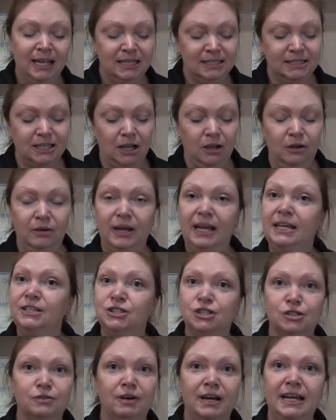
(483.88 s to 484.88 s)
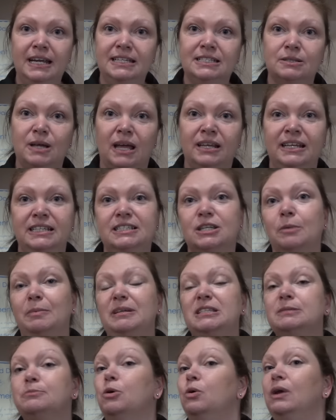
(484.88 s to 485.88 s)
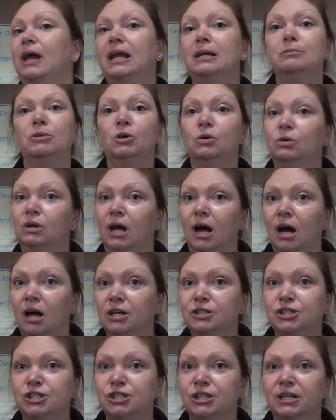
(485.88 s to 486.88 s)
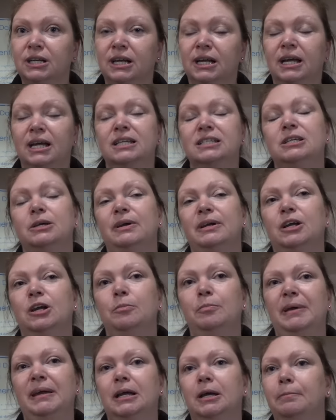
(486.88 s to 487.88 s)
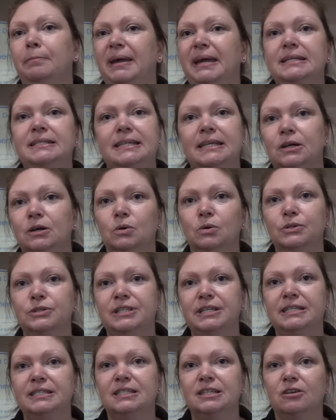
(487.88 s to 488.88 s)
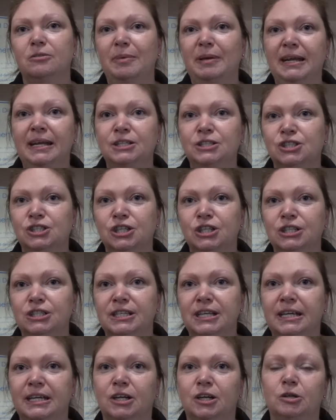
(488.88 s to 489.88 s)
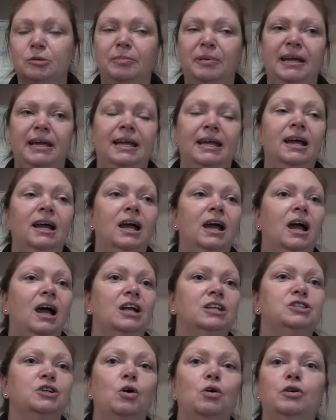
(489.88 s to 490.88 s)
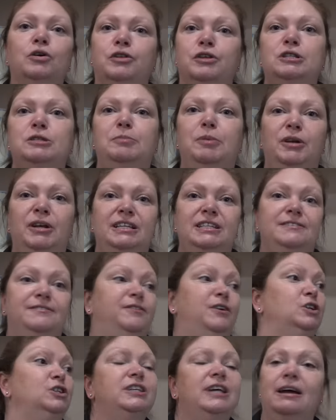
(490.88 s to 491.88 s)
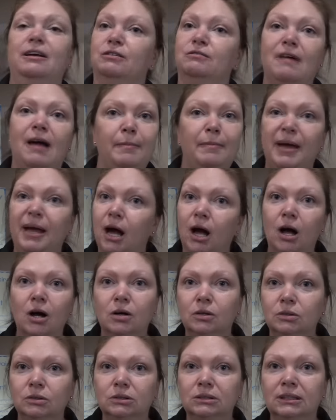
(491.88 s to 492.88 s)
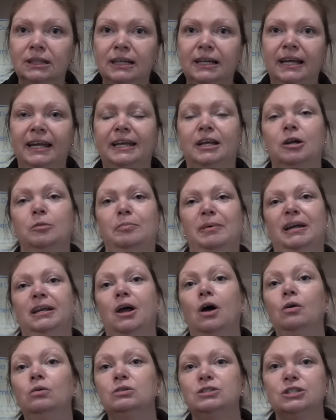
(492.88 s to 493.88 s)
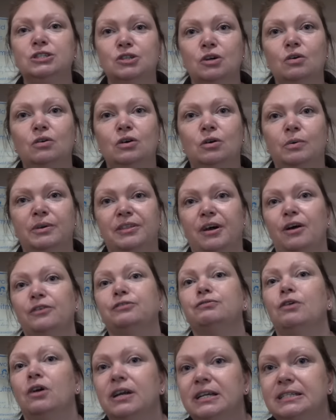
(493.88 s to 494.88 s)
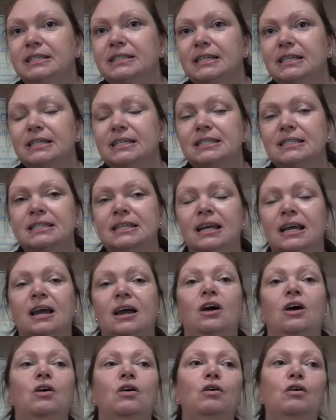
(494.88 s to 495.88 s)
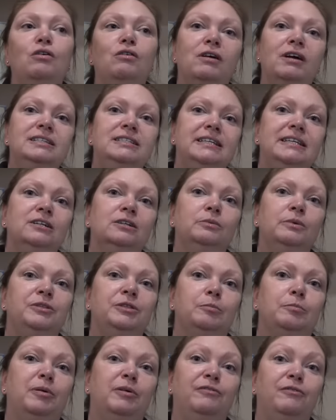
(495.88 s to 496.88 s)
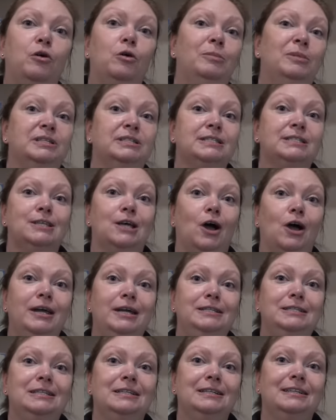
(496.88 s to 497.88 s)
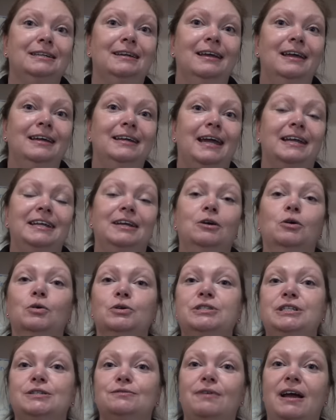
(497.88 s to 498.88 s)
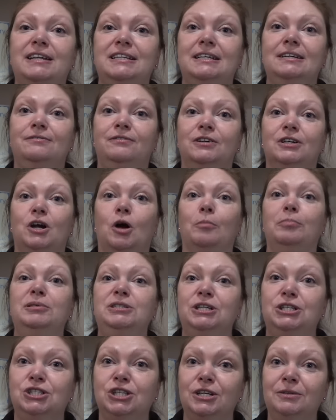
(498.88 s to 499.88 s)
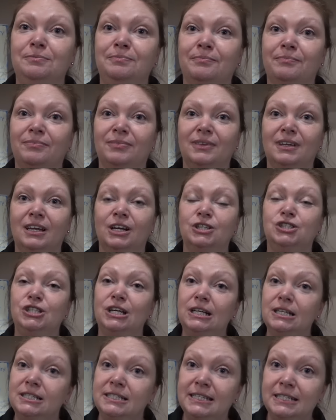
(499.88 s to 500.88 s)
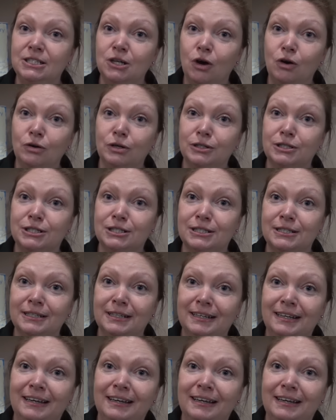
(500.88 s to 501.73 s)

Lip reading: So injuries, and this could be small animal or large. So it could be competing horses that have been injured. It could be a dog that's put its foot down a rabbit hole. It could be an older dog with arthritis. Or I deal with the performance side, getting horses ready for competition. Agility dogs.